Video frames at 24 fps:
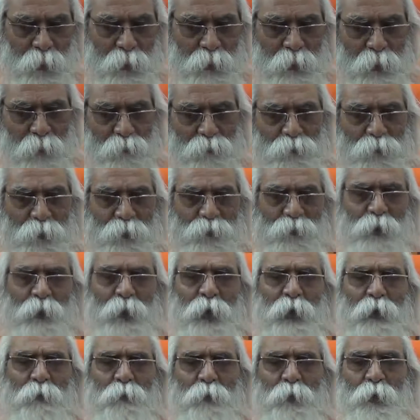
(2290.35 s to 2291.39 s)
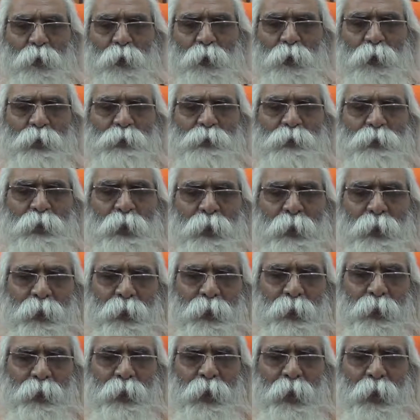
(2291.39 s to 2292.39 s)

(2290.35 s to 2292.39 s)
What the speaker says: the physical body is laying